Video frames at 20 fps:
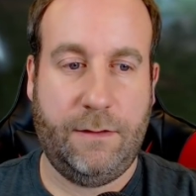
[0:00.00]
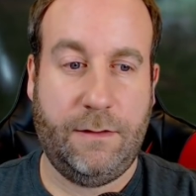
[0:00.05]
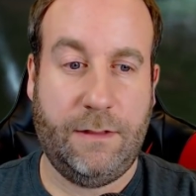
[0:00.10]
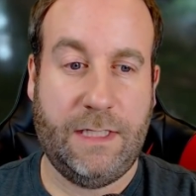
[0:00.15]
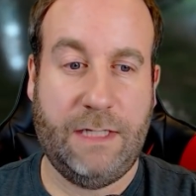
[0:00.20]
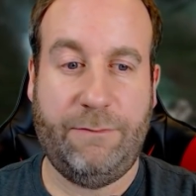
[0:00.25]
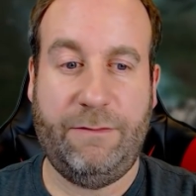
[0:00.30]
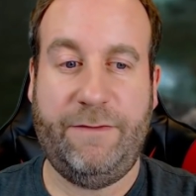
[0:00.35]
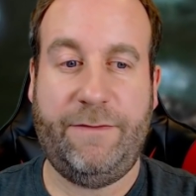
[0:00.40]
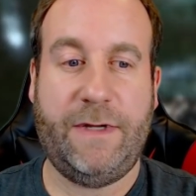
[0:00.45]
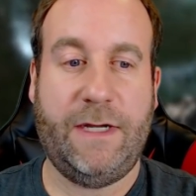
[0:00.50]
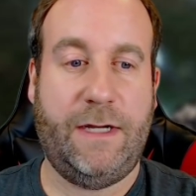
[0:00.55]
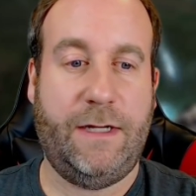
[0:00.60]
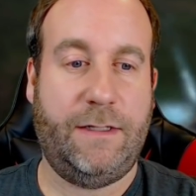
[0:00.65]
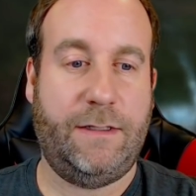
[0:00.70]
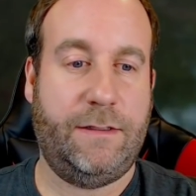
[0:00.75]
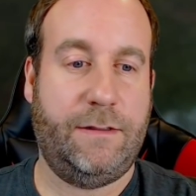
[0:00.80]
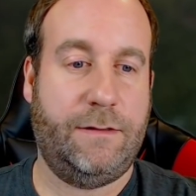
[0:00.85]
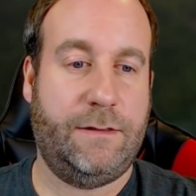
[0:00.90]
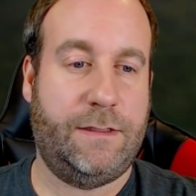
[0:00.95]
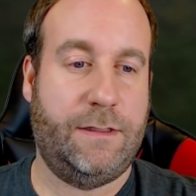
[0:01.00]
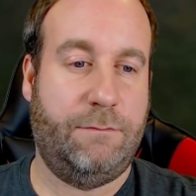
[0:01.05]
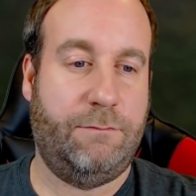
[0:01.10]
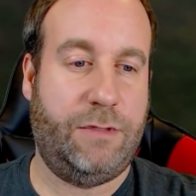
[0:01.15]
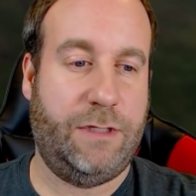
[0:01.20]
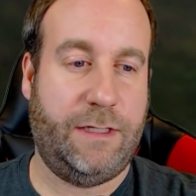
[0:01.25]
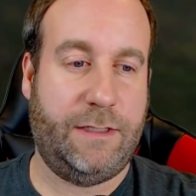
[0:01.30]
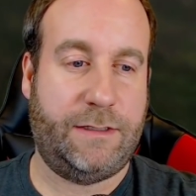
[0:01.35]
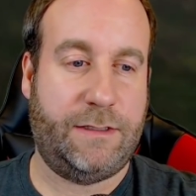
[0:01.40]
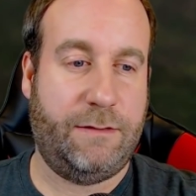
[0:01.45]
Then we've got some
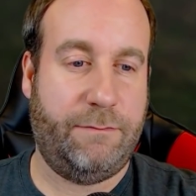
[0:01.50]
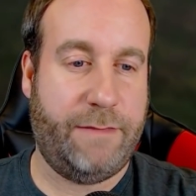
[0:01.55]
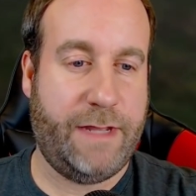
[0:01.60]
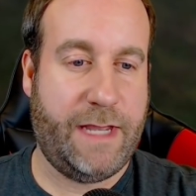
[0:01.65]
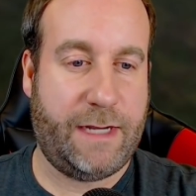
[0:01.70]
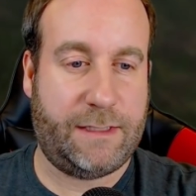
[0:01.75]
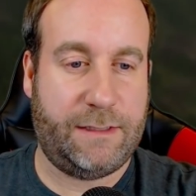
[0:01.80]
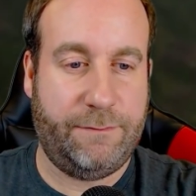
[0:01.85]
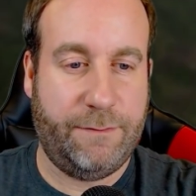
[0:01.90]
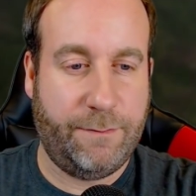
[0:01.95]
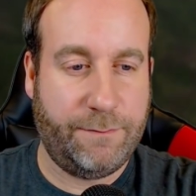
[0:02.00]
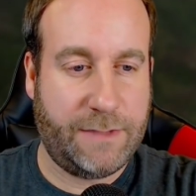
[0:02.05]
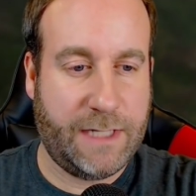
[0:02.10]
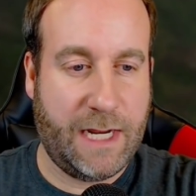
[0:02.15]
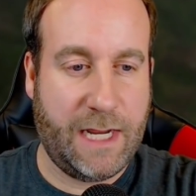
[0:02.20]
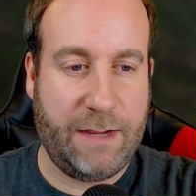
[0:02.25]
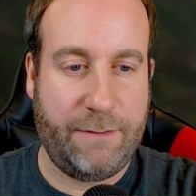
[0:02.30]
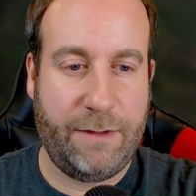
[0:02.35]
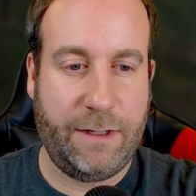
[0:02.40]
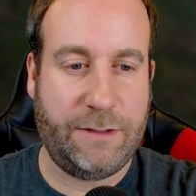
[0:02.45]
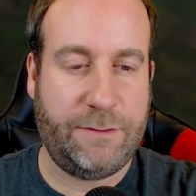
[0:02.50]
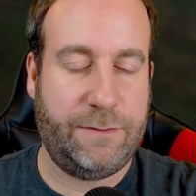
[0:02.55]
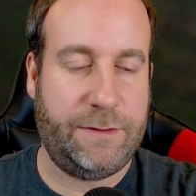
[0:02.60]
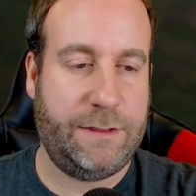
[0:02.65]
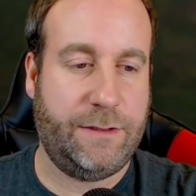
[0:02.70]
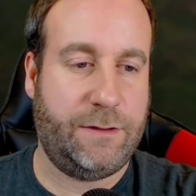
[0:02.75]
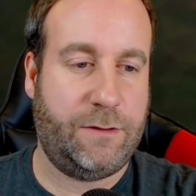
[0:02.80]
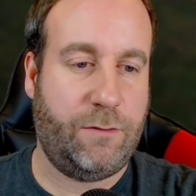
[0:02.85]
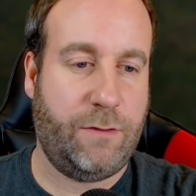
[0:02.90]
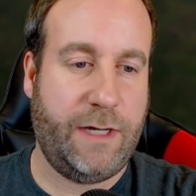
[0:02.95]
plus to maximum damage, which
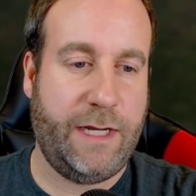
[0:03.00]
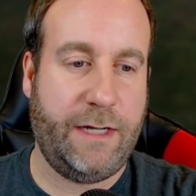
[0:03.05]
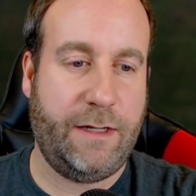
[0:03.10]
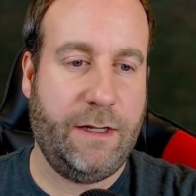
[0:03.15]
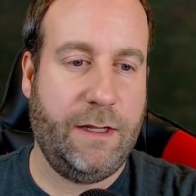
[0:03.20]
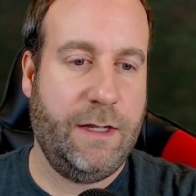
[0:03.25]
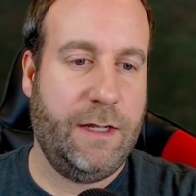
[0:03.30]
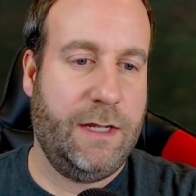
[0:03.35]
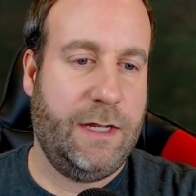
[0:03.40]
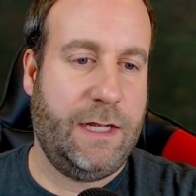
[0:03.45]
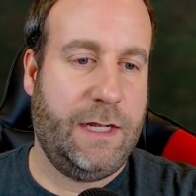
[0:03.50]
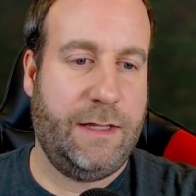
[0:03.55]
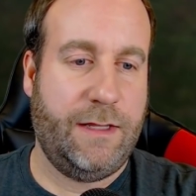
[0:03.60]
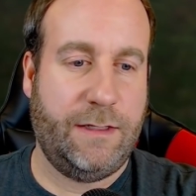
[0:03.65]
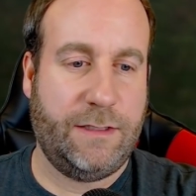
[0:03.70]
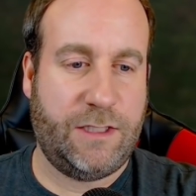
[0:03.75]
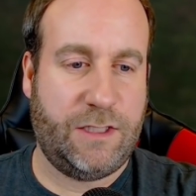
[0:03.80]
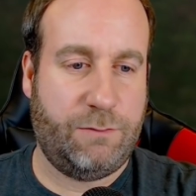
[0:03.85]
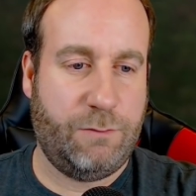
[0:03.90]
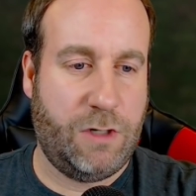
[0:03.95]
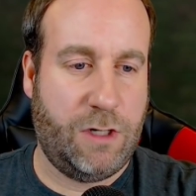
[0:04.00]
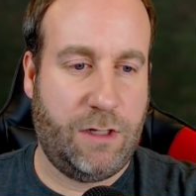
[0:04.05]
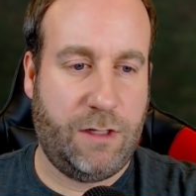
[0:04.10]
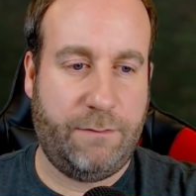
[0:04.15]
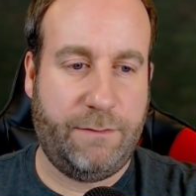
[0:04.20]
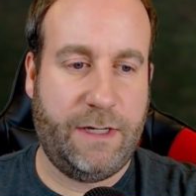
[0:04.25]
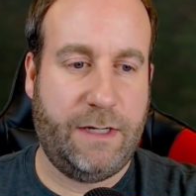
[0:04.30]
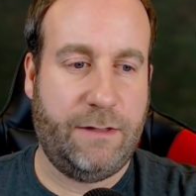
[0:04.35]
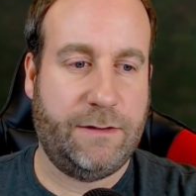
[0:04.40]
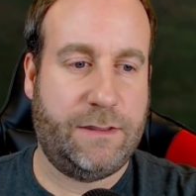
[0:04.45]
is great, and then small
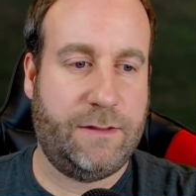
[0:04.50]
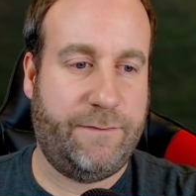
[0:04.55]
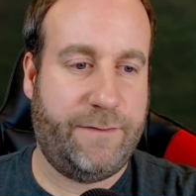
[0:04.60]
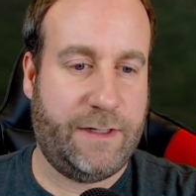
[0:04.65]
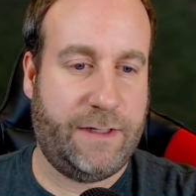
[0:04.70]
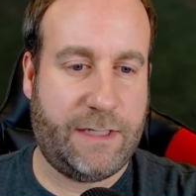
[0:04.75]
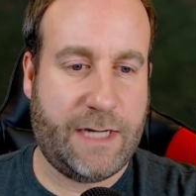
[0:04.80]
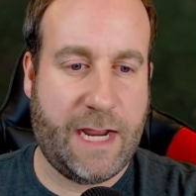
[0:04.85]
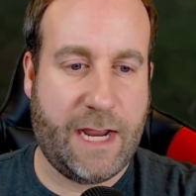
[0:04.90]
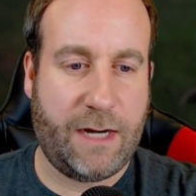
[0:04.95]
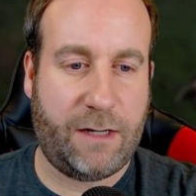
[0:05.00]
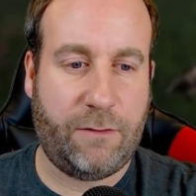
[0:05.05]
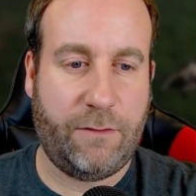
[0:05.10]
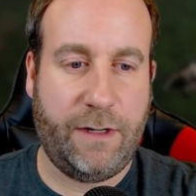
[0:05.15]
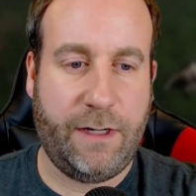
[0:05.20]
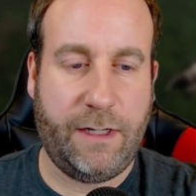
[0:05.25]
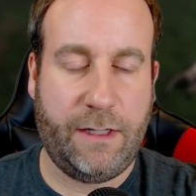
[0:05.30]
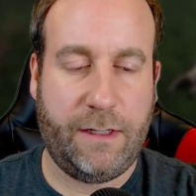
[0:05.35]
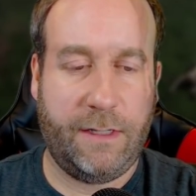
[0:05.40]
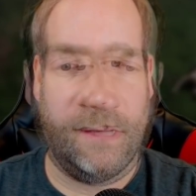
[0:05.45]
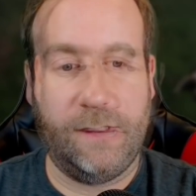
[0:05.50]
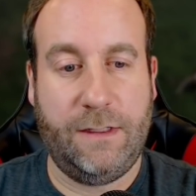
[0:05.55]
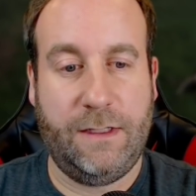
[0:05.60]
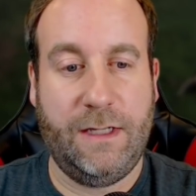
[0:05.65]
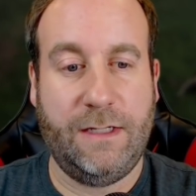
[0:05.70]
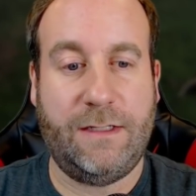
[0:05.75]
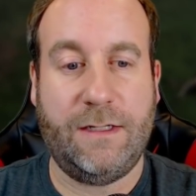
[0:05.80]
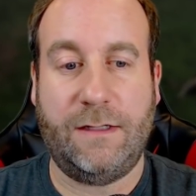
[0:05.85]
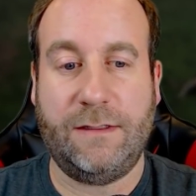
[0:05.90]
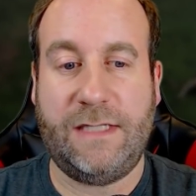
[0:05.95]
amounts of attack rating.
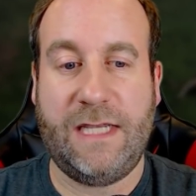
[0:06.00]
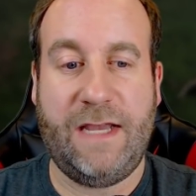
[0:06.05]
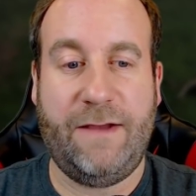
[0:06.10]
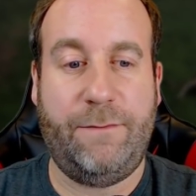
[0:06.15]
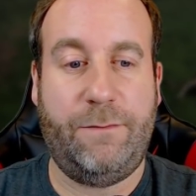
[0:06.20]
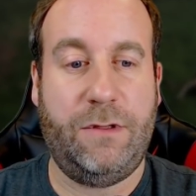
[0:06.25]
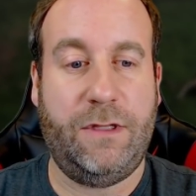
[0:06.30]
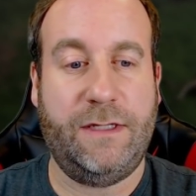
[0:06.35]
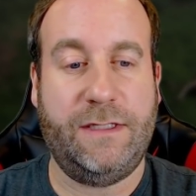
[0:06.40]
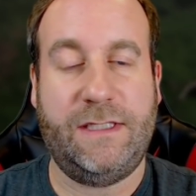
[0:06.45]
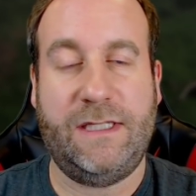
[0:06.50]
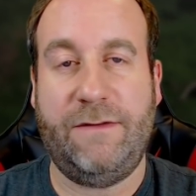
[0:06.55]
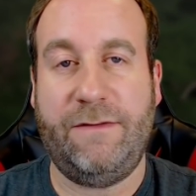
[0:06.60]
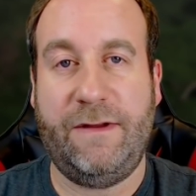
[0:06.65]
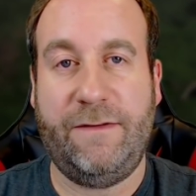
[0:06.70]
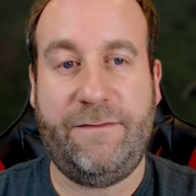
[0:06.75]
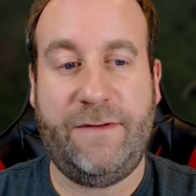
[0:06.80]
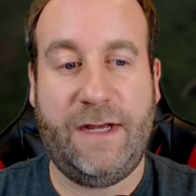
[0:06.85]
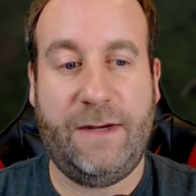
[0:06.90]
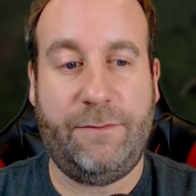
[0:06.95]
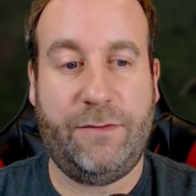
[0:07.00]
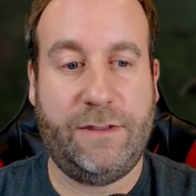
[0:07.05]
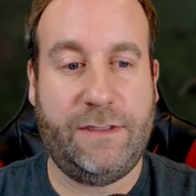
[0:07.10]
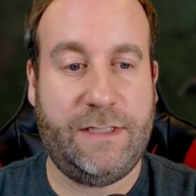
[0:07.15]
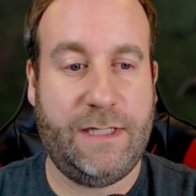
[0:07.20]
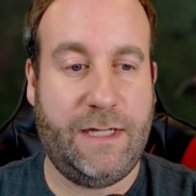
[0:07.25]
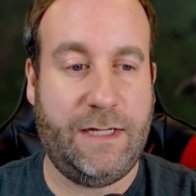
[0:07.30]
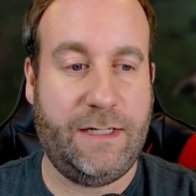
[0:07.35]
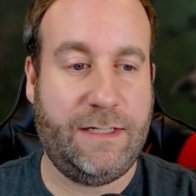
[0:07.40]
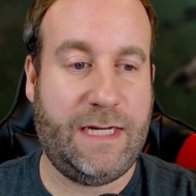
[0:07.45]
It does have plus
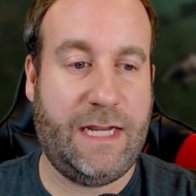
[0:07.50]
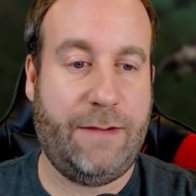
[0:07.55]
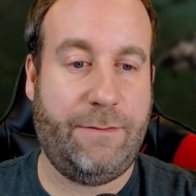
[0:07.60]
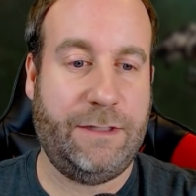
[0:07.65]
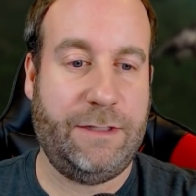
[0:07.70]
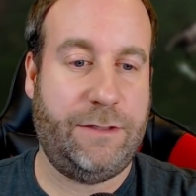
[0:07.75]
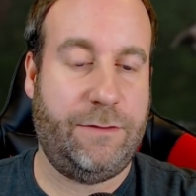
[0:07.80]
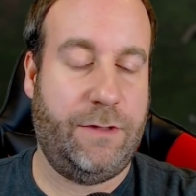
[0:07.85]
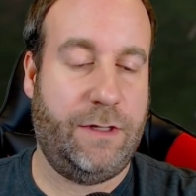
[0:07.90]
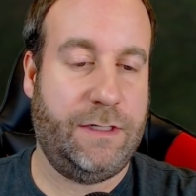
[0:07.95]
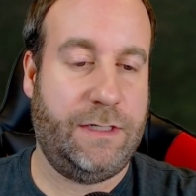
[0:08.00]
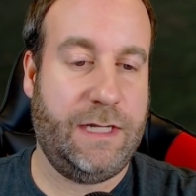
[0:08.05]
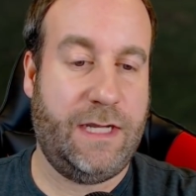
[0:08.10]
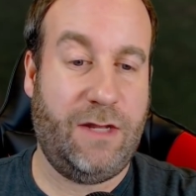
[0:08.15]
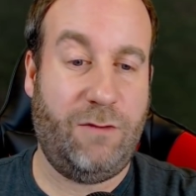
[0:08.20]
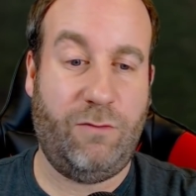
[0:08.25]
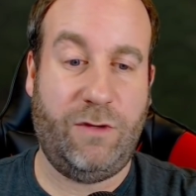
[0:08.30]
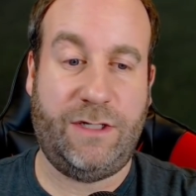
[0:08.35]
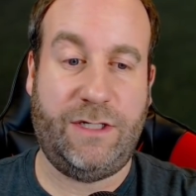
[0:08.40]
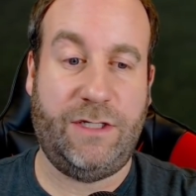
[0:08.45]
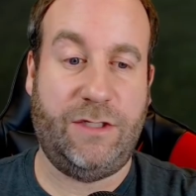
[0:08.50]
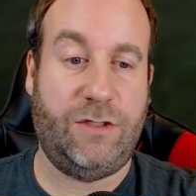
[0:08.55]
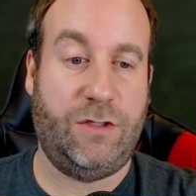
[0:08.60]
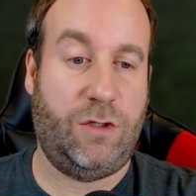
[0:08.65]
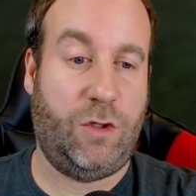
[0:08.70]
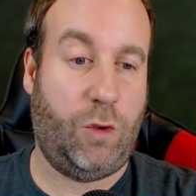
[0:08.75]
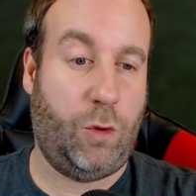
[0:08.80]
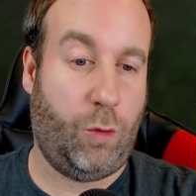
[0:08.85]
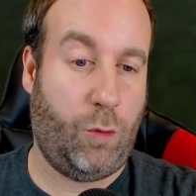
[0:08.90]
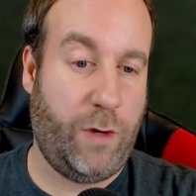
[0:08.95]
75% damage to undead, which is
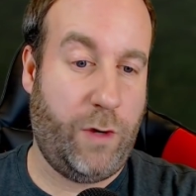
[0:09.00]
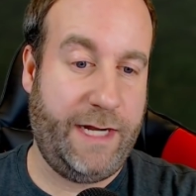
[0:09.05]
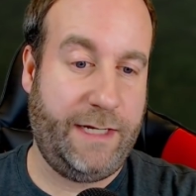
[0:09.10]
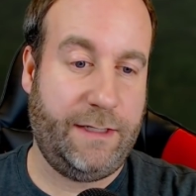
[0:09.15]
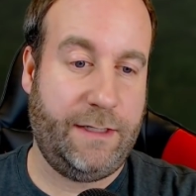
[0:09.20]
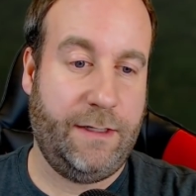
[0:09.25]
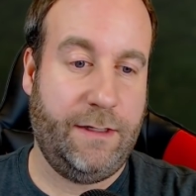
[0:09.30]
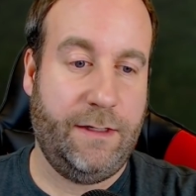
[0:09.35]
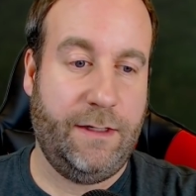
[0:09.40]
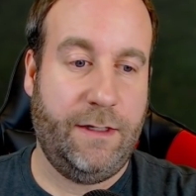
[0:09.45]
great.